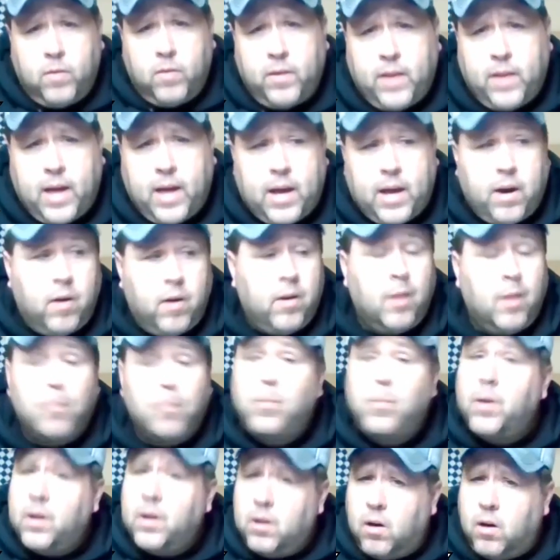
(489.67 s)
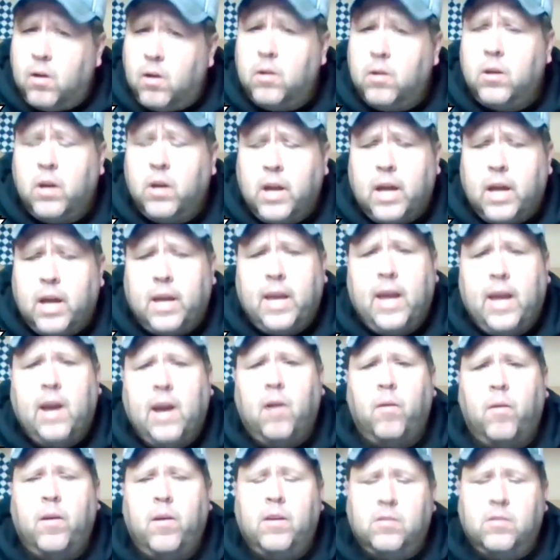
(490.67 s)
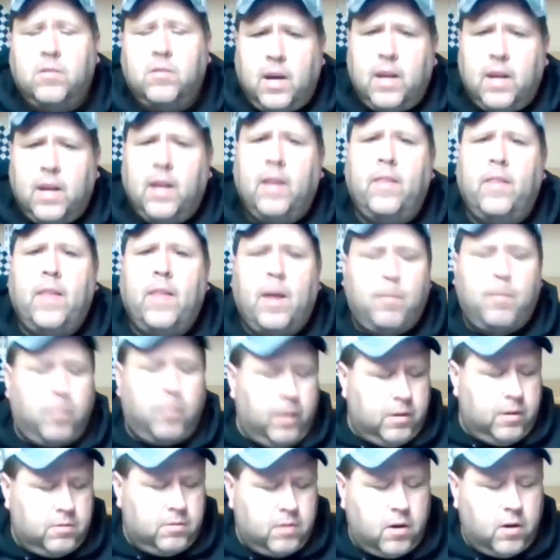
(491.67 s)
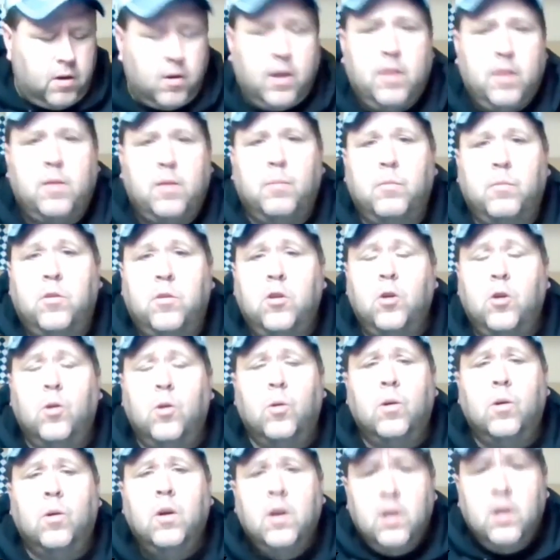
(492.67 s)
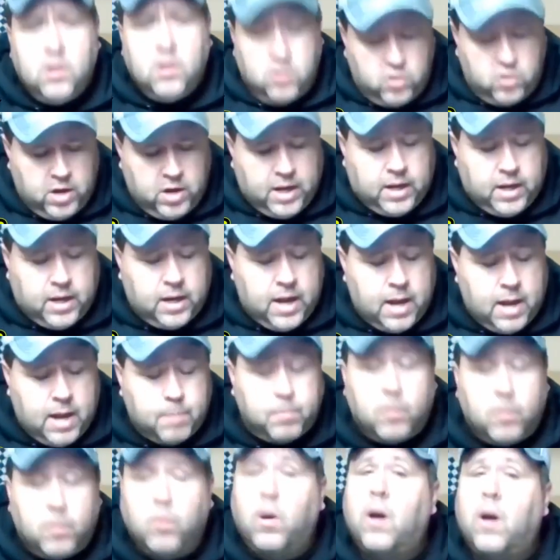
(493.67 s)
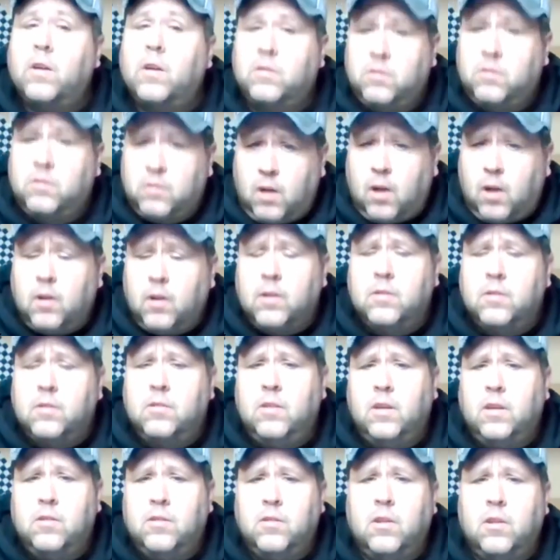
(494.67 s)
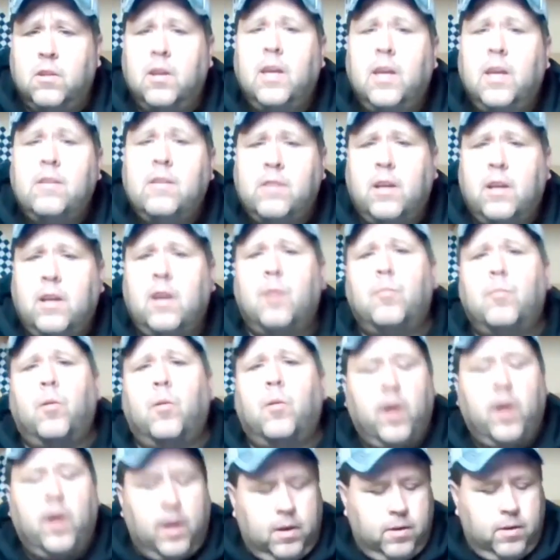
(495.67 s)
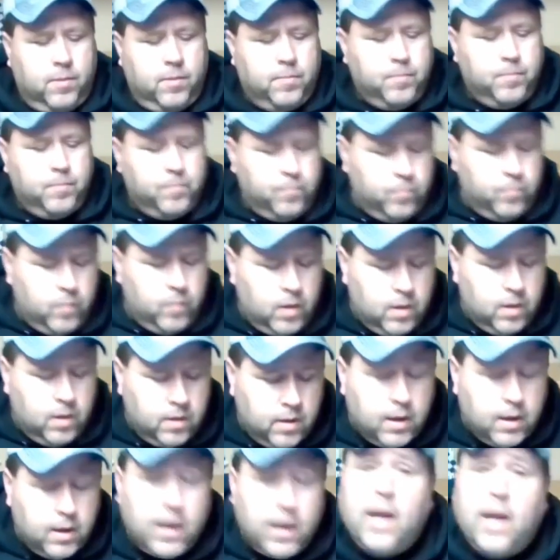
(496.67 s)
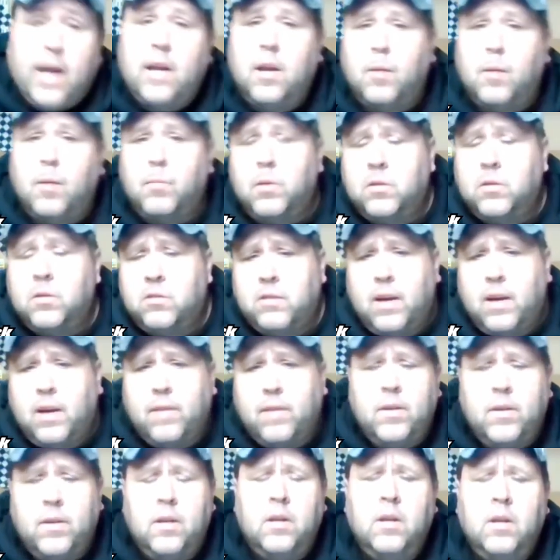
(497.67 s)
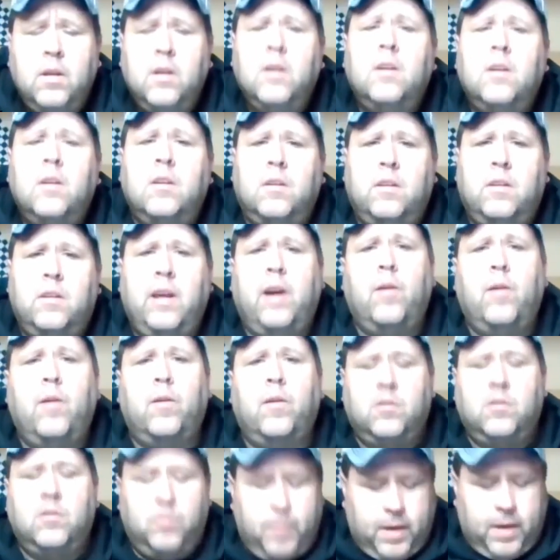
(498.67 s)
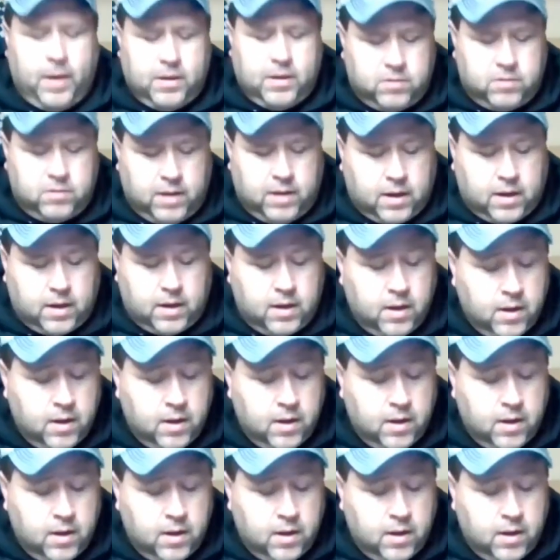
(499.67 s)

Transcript: over in that area. Pretty darn good at carries, kind of getting that place underneath him, too. Jake Knapper, a solid season. He's at number 8. At number 7, Terrence Spacex.